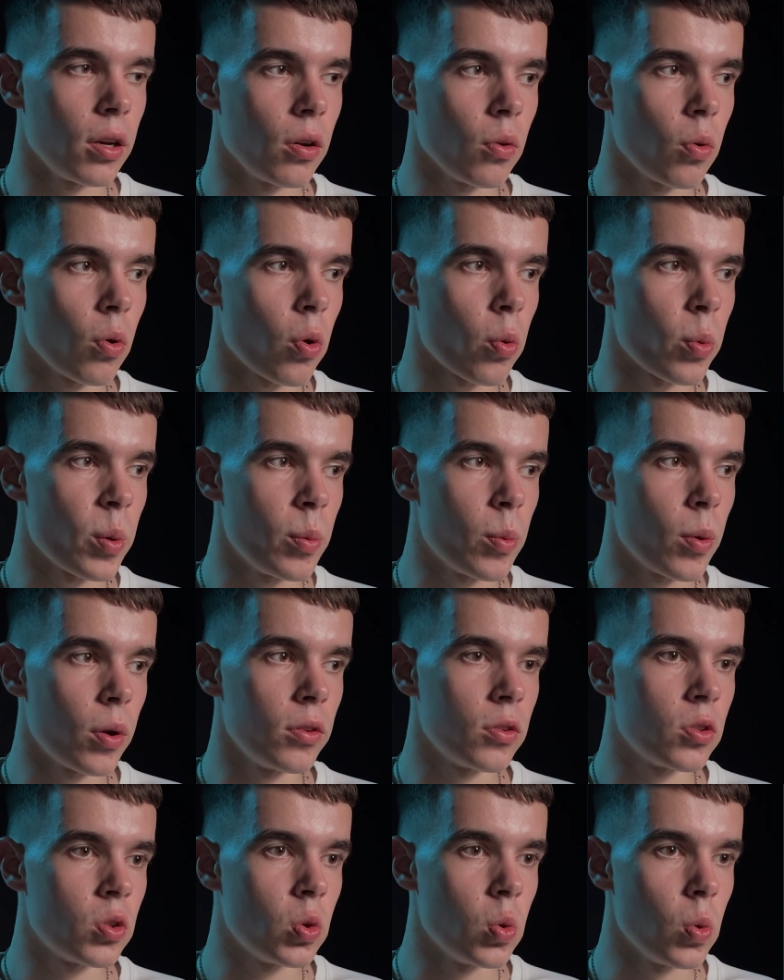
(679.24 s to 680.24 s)
or we
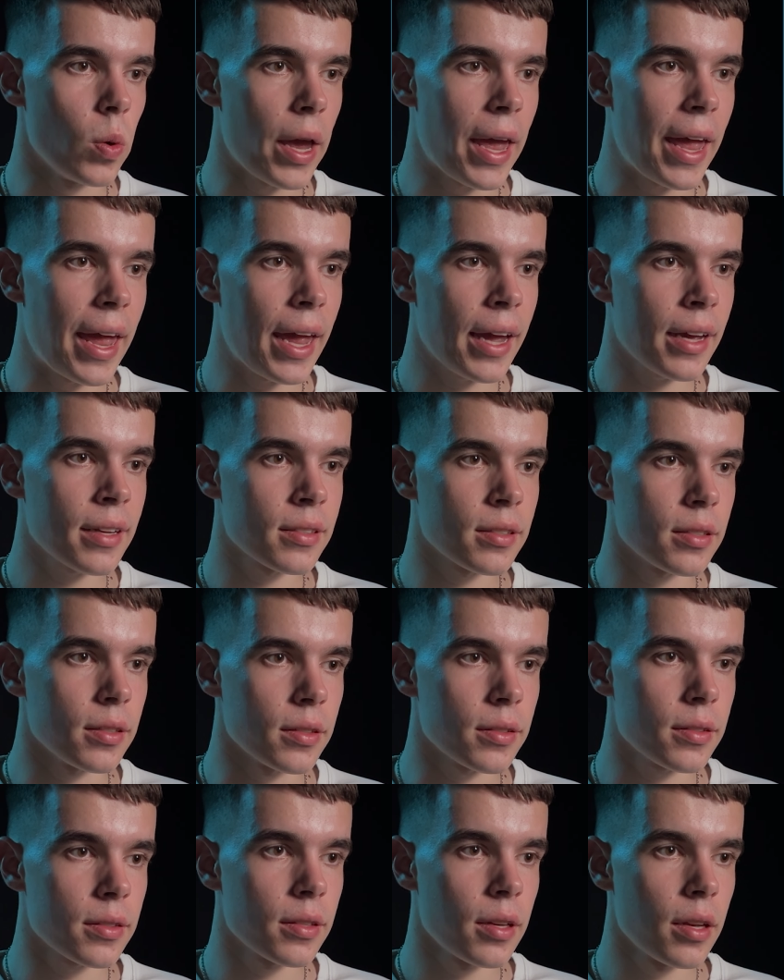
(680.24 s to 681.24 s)
want to
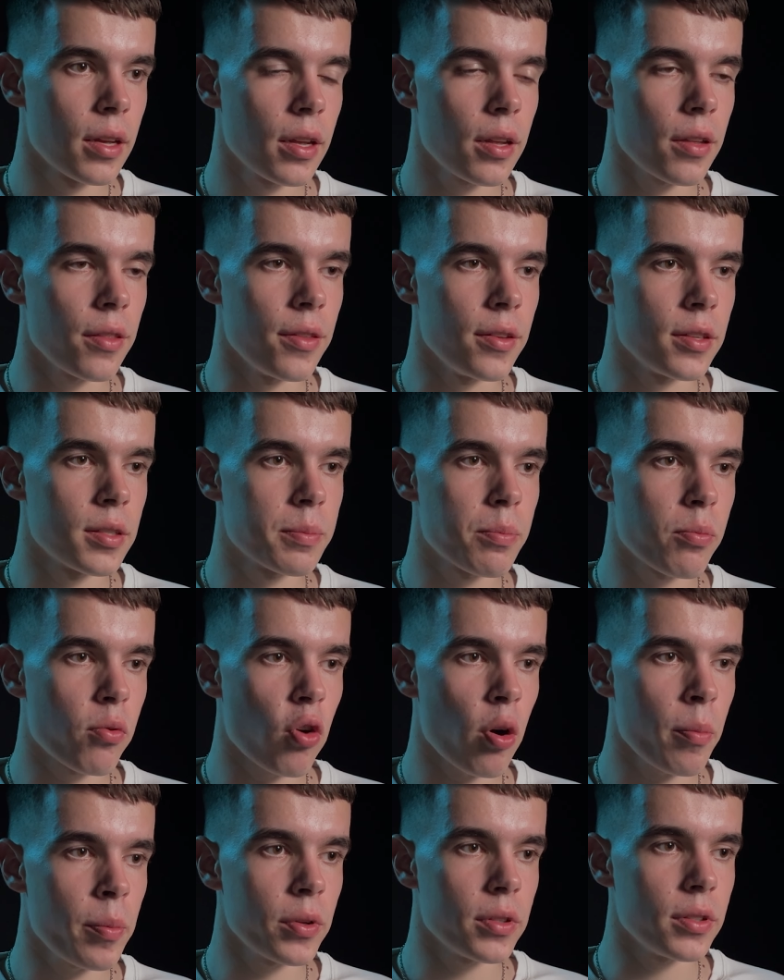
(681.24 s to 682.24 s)
access this
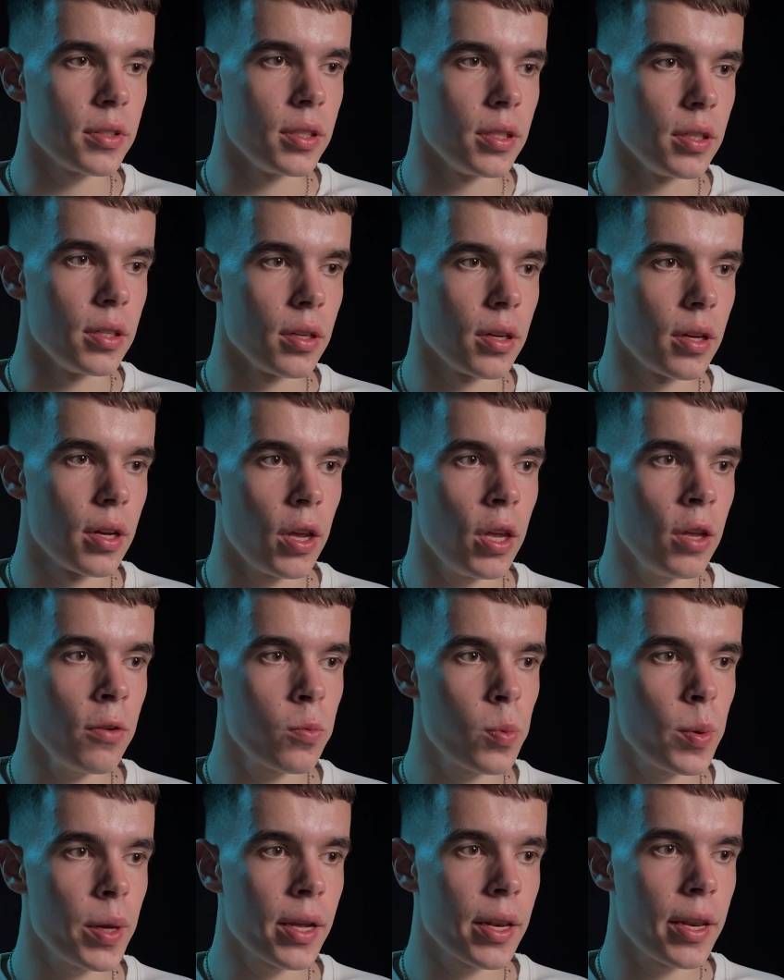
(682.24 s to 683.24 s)
property,
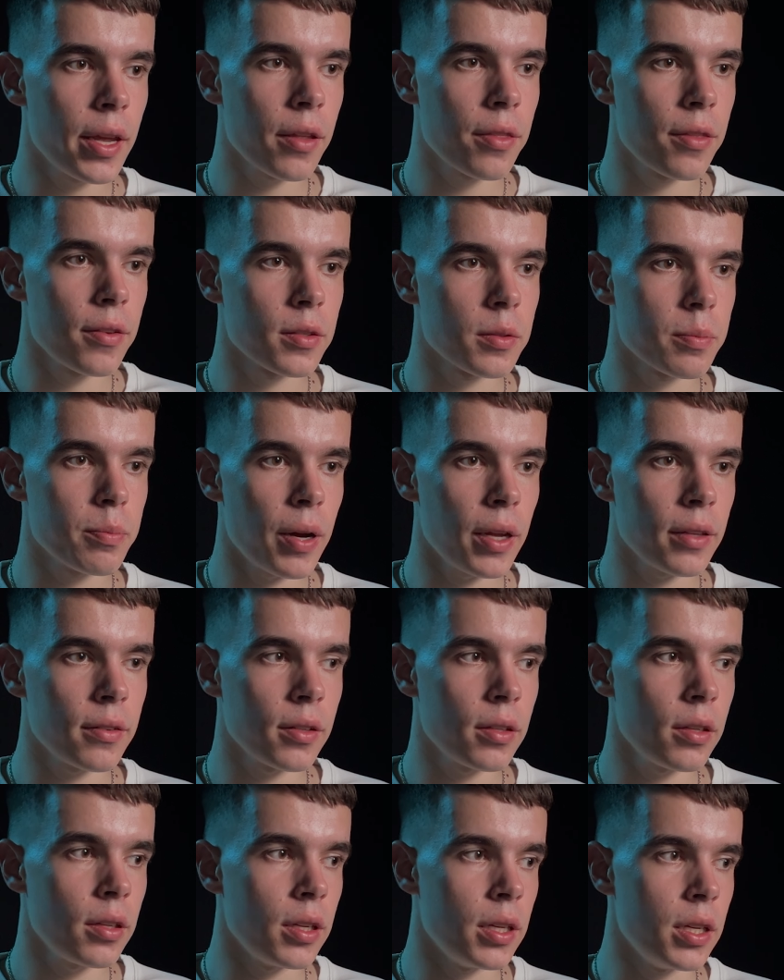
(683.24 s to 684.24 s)
if we click this
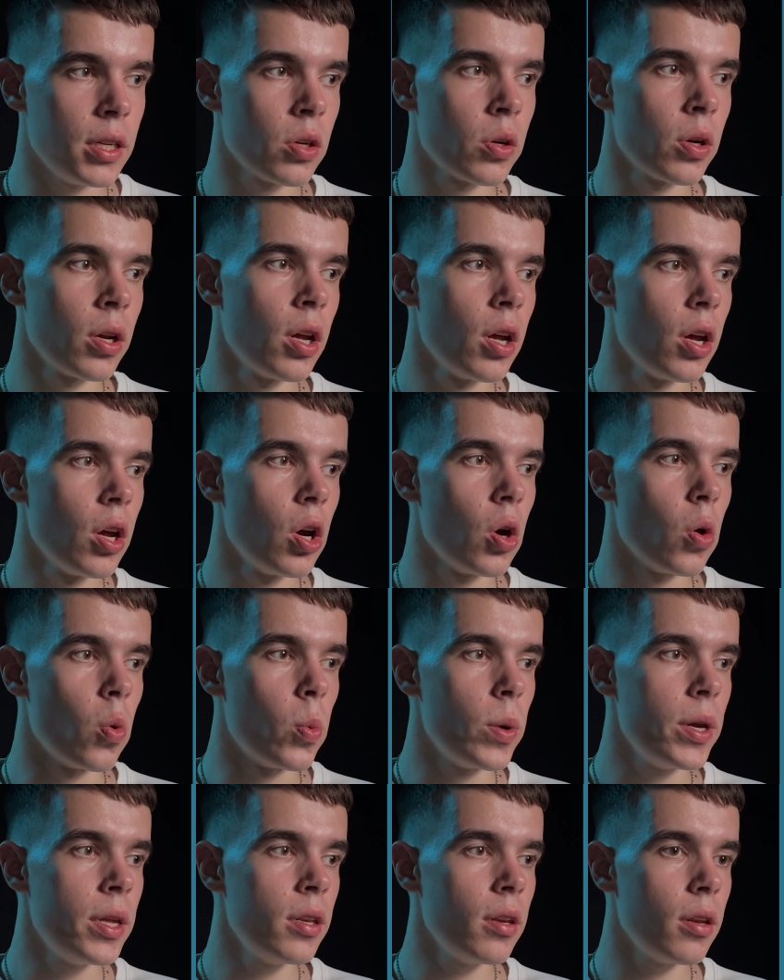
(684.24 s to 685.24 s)
button here,
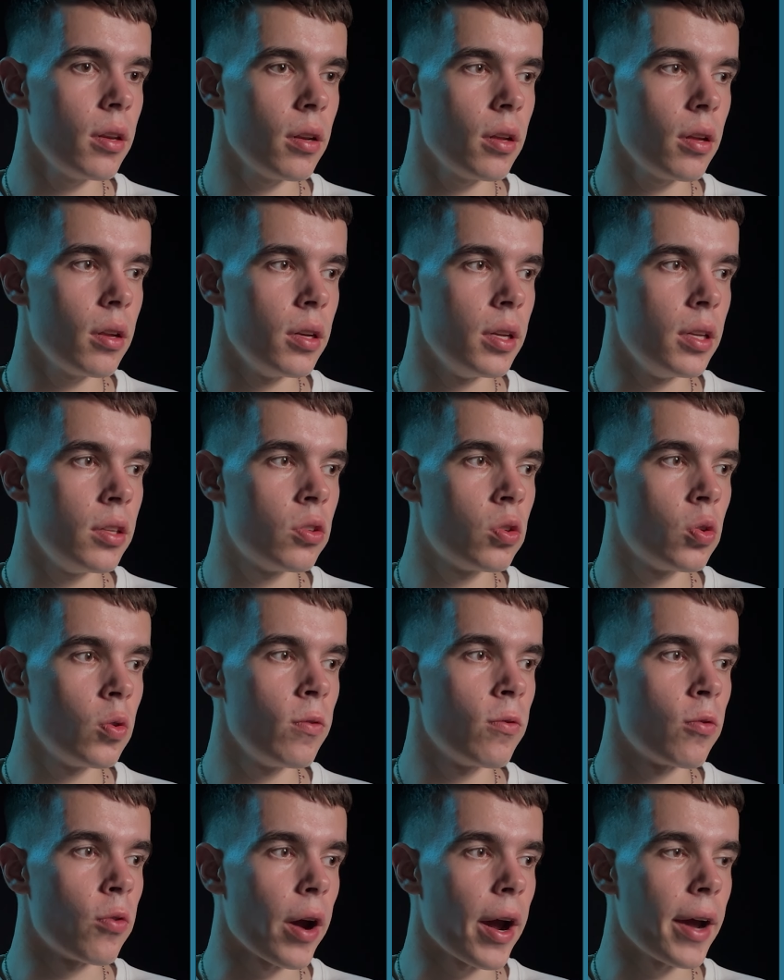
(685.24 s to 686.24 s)
we need to
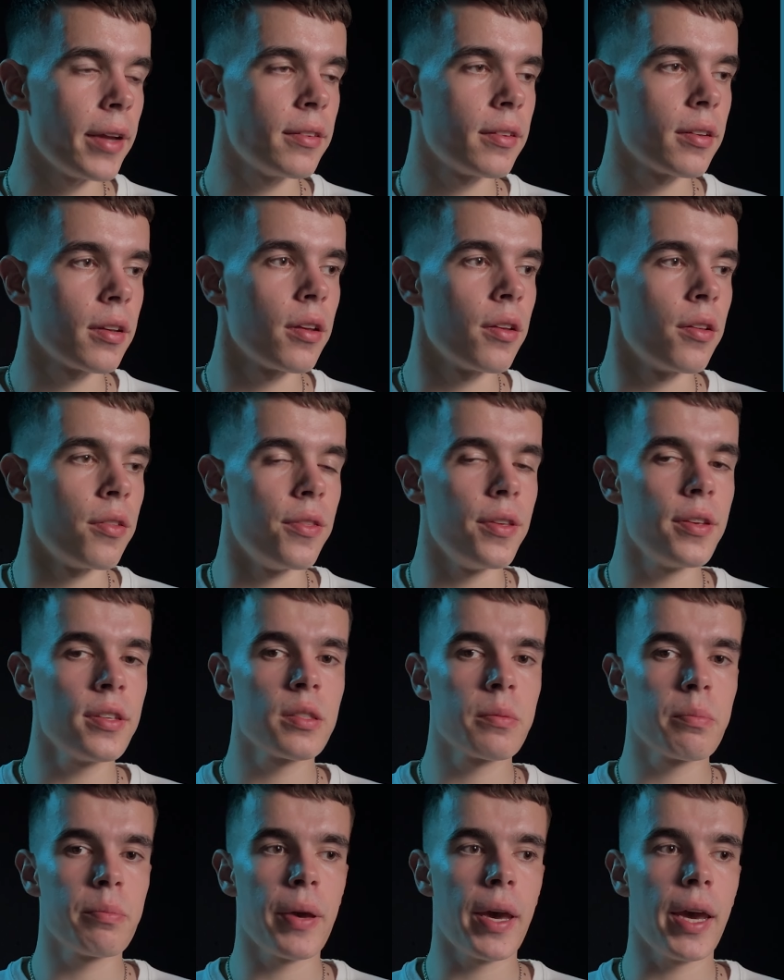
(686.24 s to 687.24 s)
write
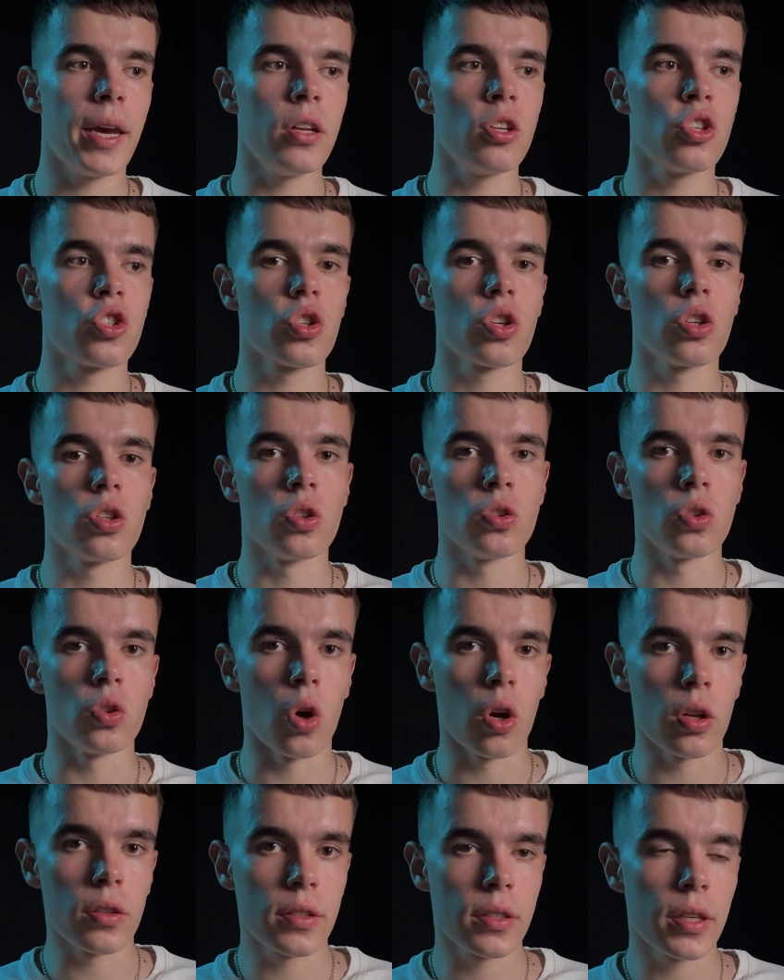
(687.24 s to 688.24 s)
this page
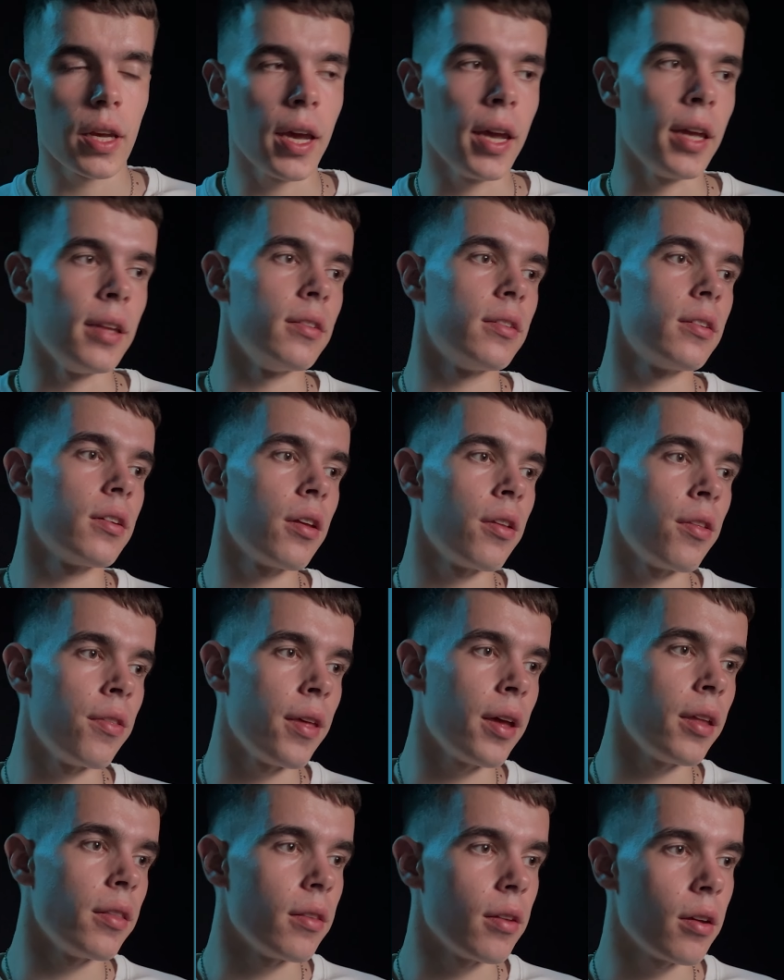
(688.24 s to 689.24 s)
dot and
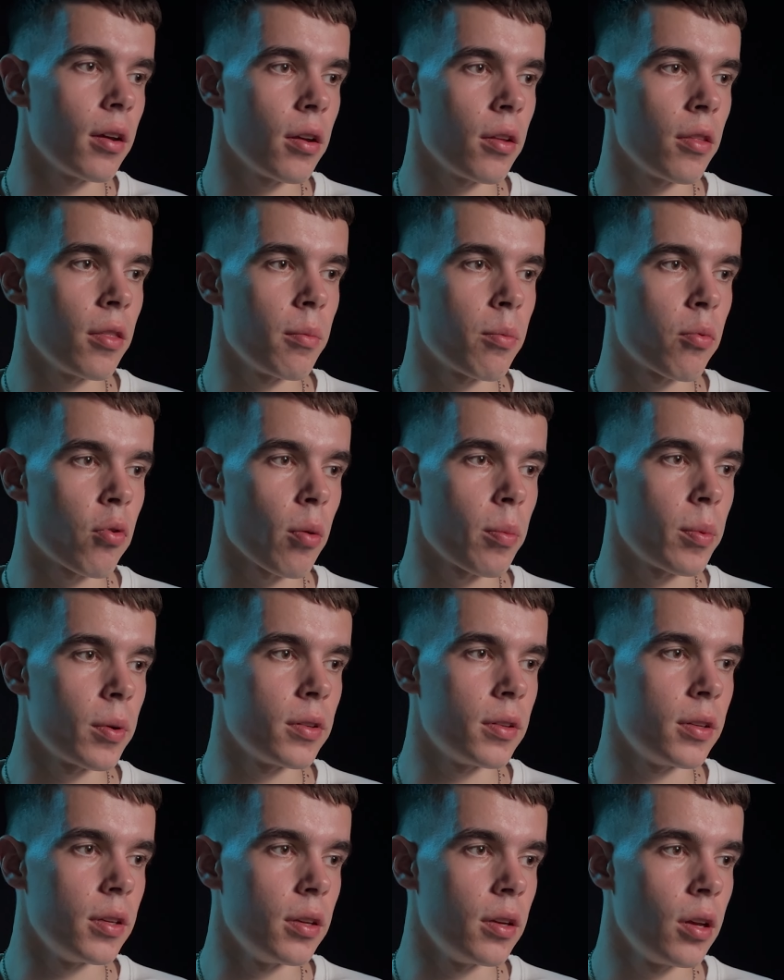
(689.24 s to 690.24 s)
then the
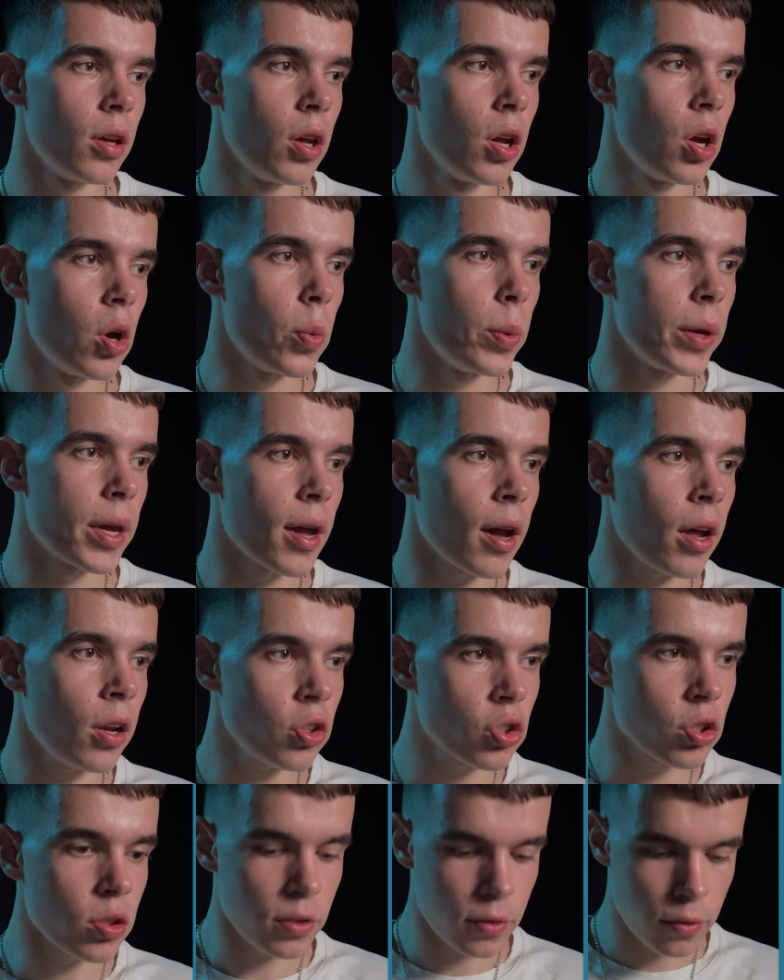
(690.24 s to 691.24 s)
property. We
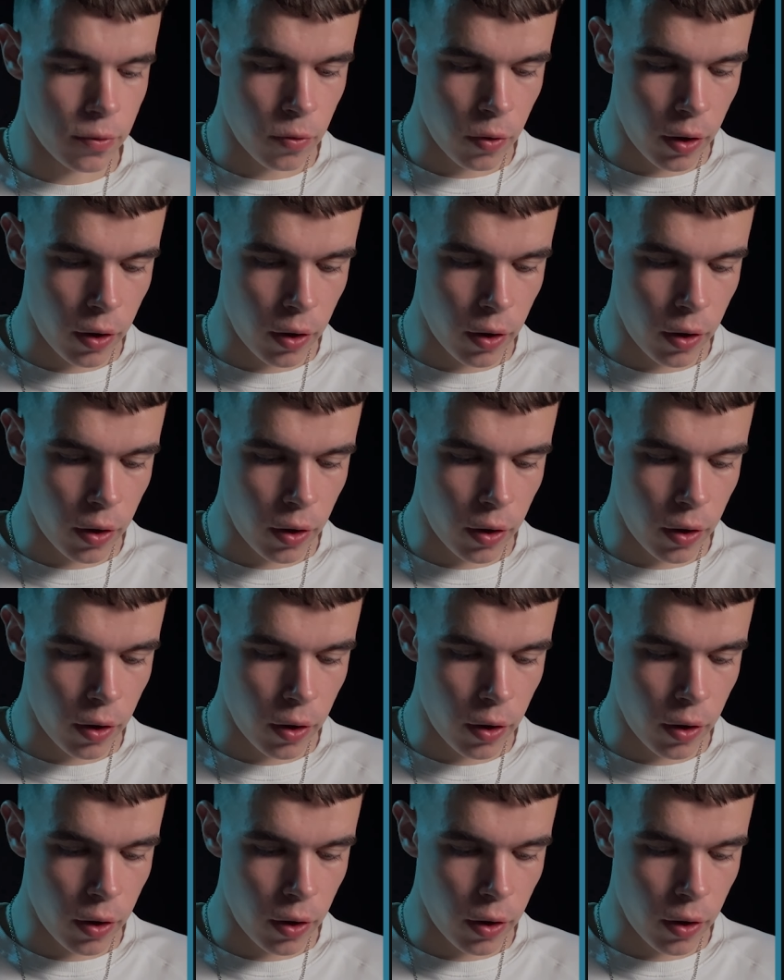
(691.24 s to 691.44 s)
can't just